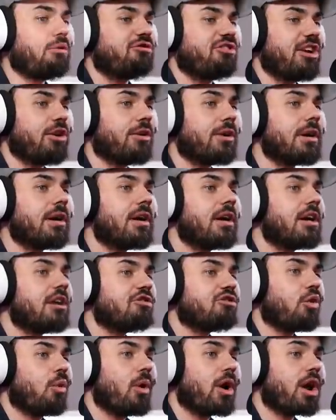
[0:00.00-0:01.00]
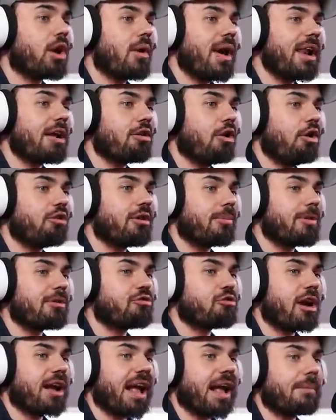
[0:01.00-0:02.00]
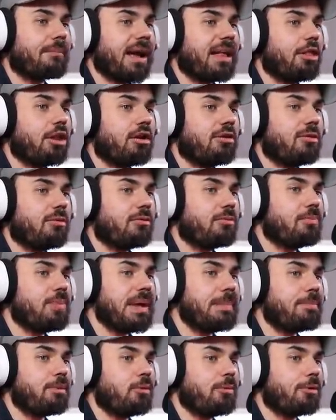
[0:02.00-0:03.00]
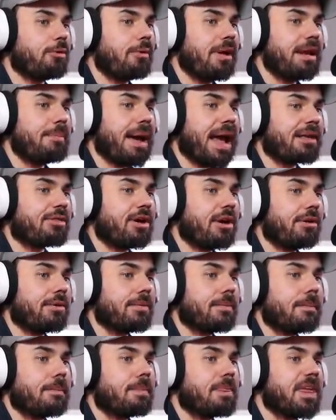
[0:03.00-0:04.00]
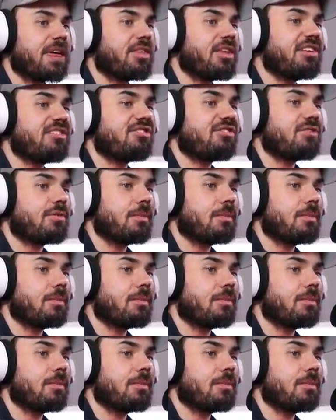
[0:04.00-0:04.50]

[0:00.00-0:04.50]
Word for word: here. So we're going to go ahead and close up the truck. I got my little beep booper in the back there. Like this.